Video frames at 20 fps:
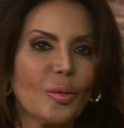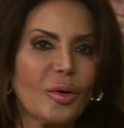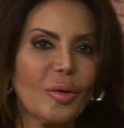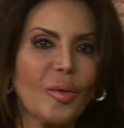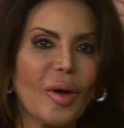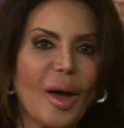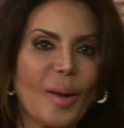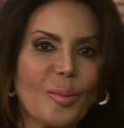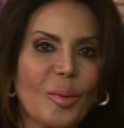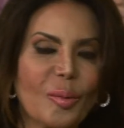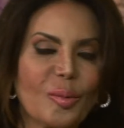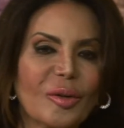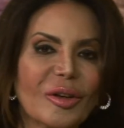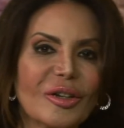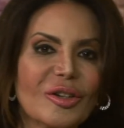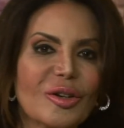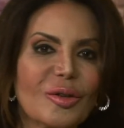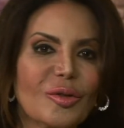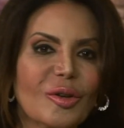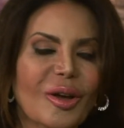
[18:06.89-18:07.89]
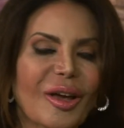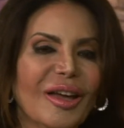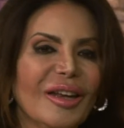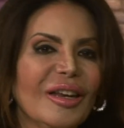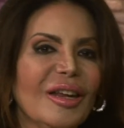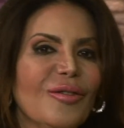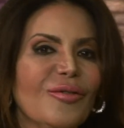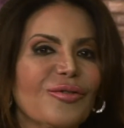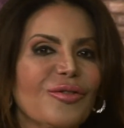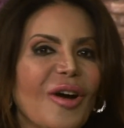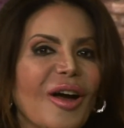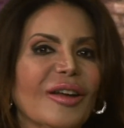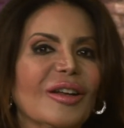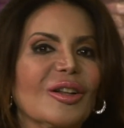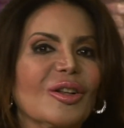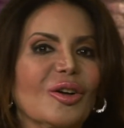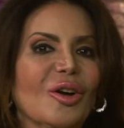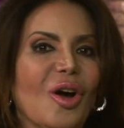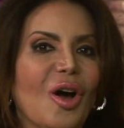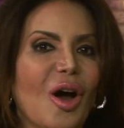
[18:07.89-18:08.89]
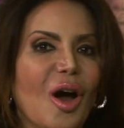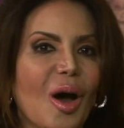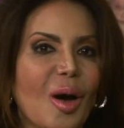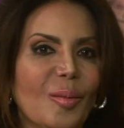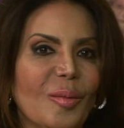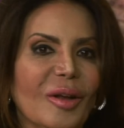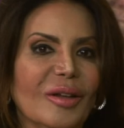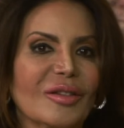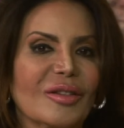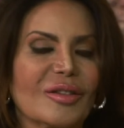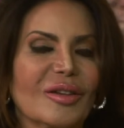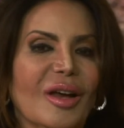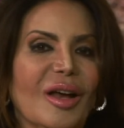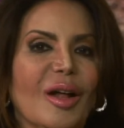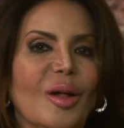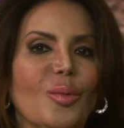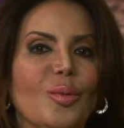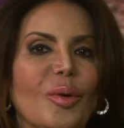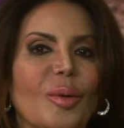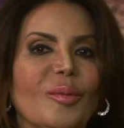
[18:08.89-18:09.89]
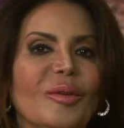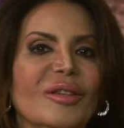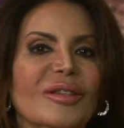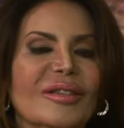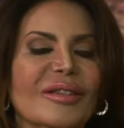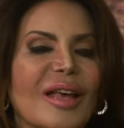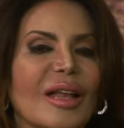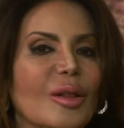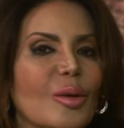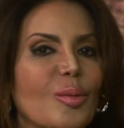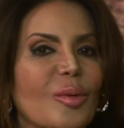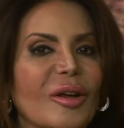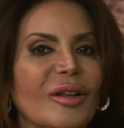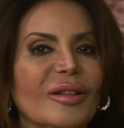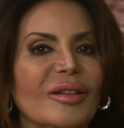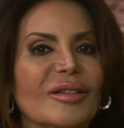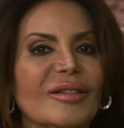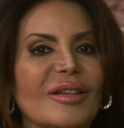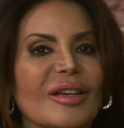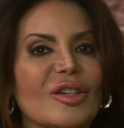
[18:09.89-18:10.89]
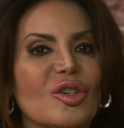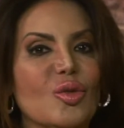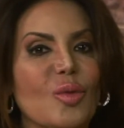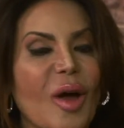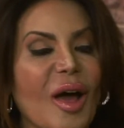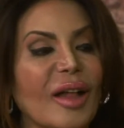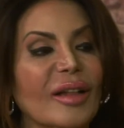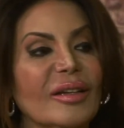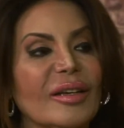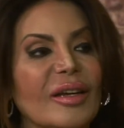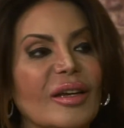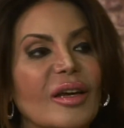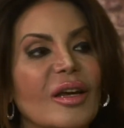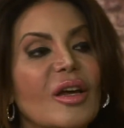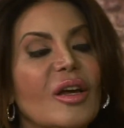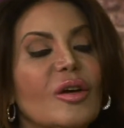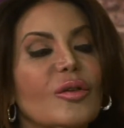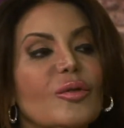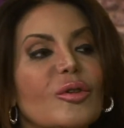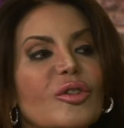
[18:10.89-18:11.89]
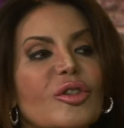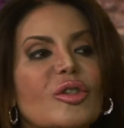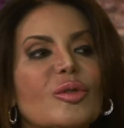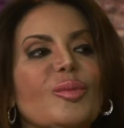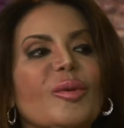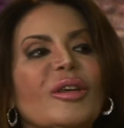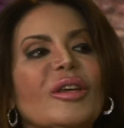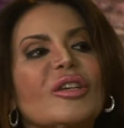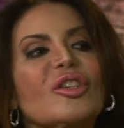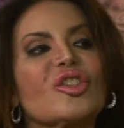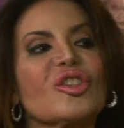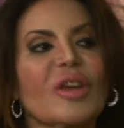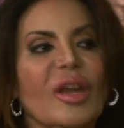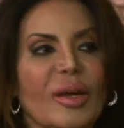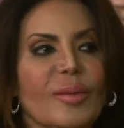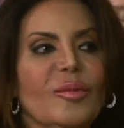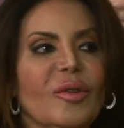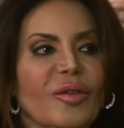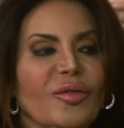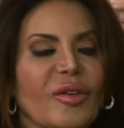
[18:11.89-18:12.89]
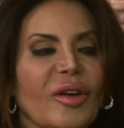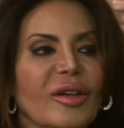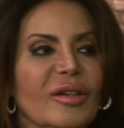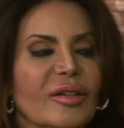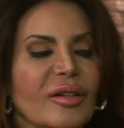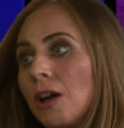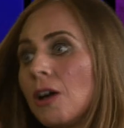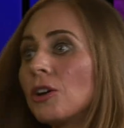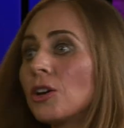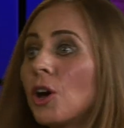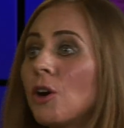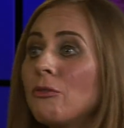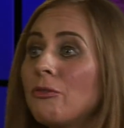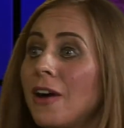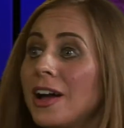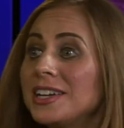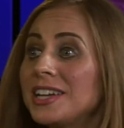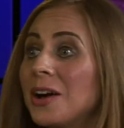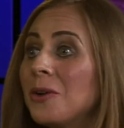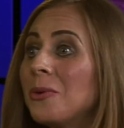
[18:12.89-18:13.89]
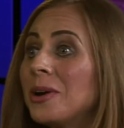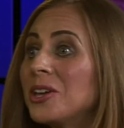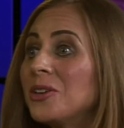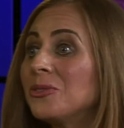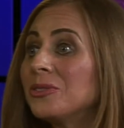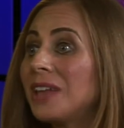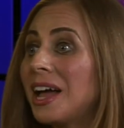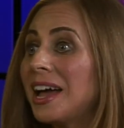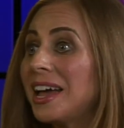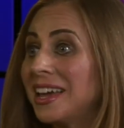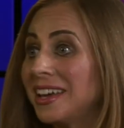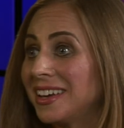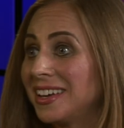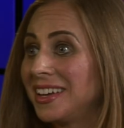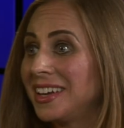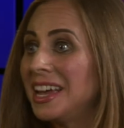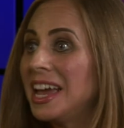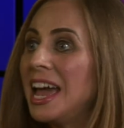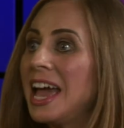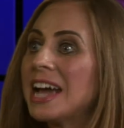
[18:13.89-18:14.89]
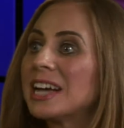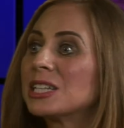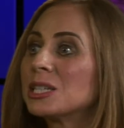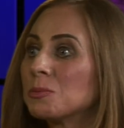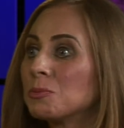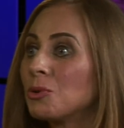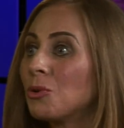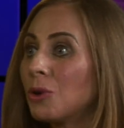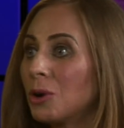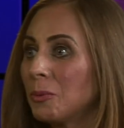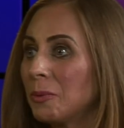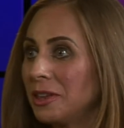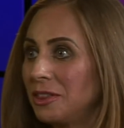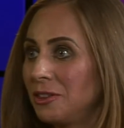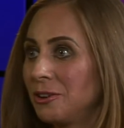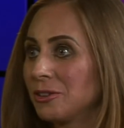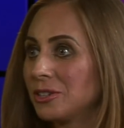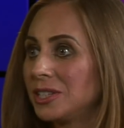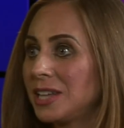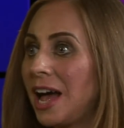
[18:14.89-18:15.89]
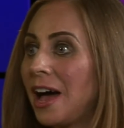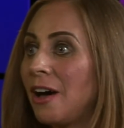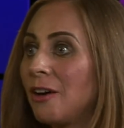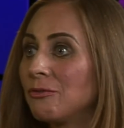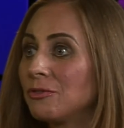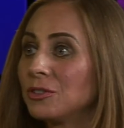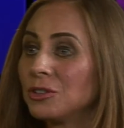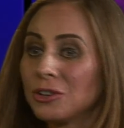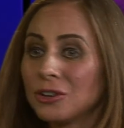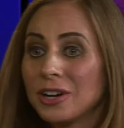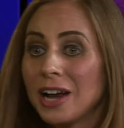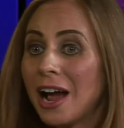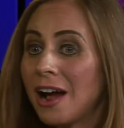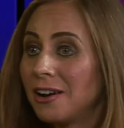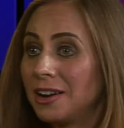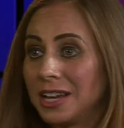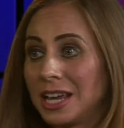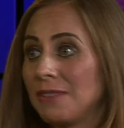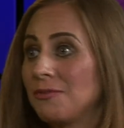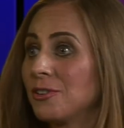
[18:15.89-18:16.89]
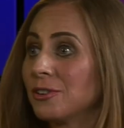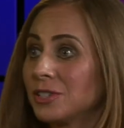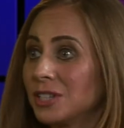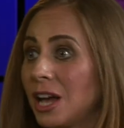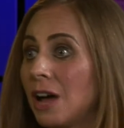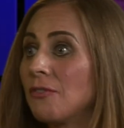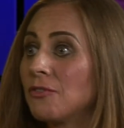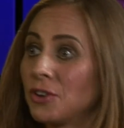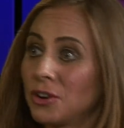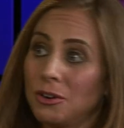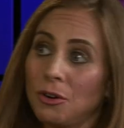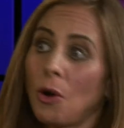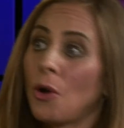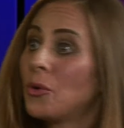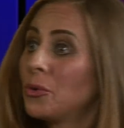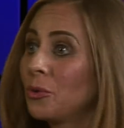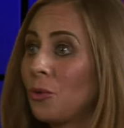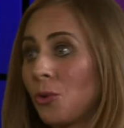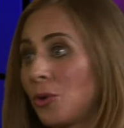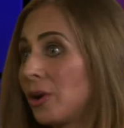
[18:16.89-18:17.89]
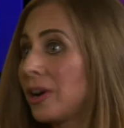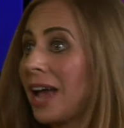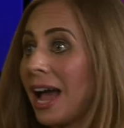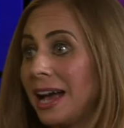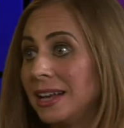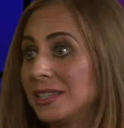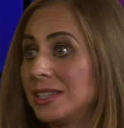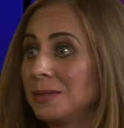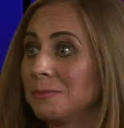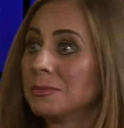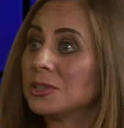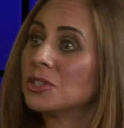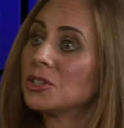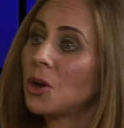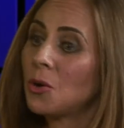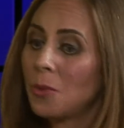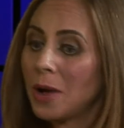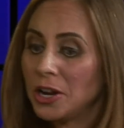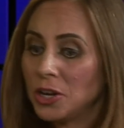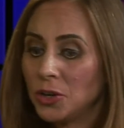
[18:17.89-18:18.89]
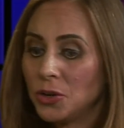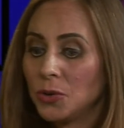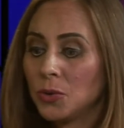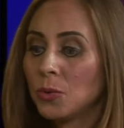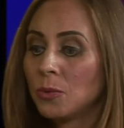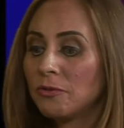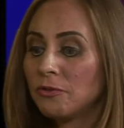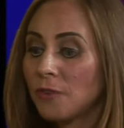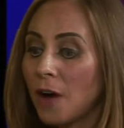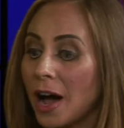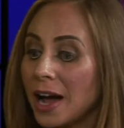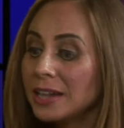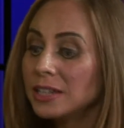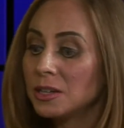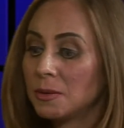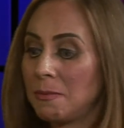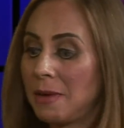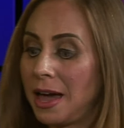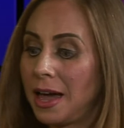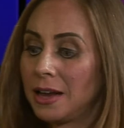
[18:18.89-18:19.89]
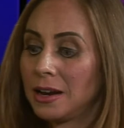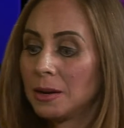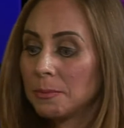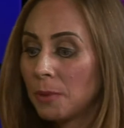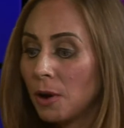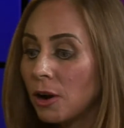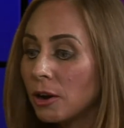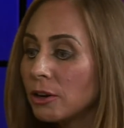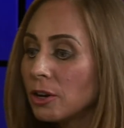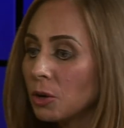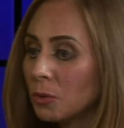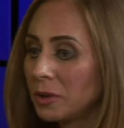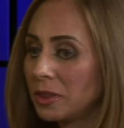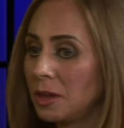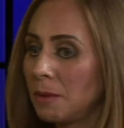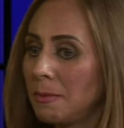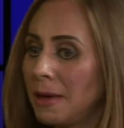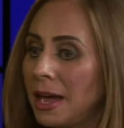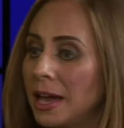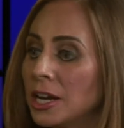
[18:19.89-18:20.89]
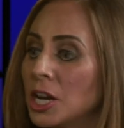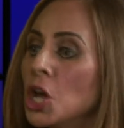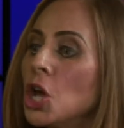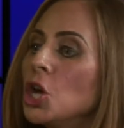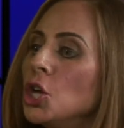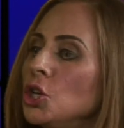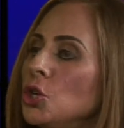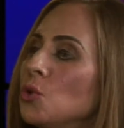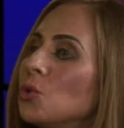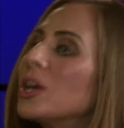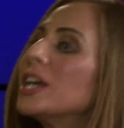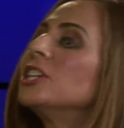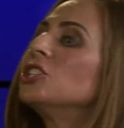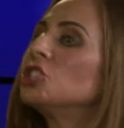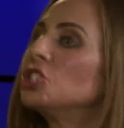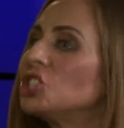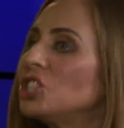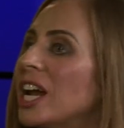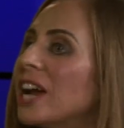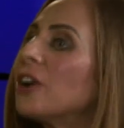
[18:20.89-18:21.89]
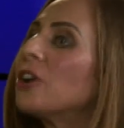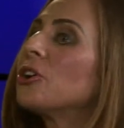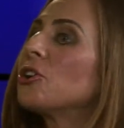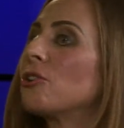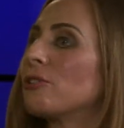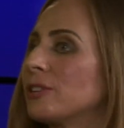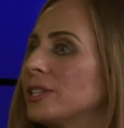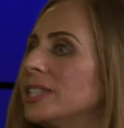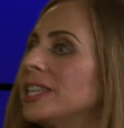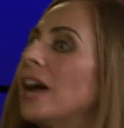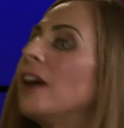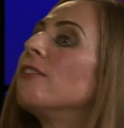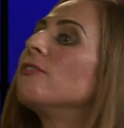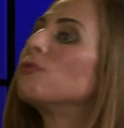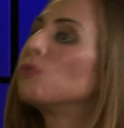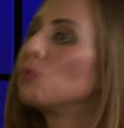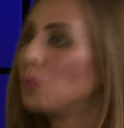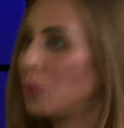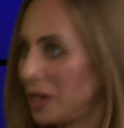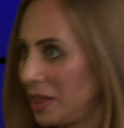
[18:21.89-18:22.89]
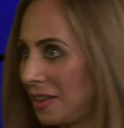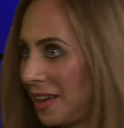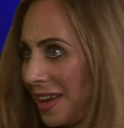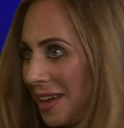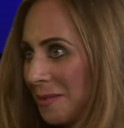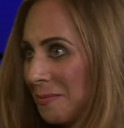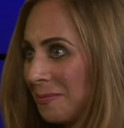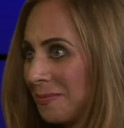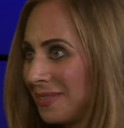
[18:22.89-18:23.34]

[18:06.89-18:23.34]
wrap up the interview, any final comments to help women celebrate their sexuality versus being ashamed of it? Go find out what you like. Explore with yourself. Learn how to give yourself your own orgasms. So when you find a man and partner with a man, you can share yourself with him.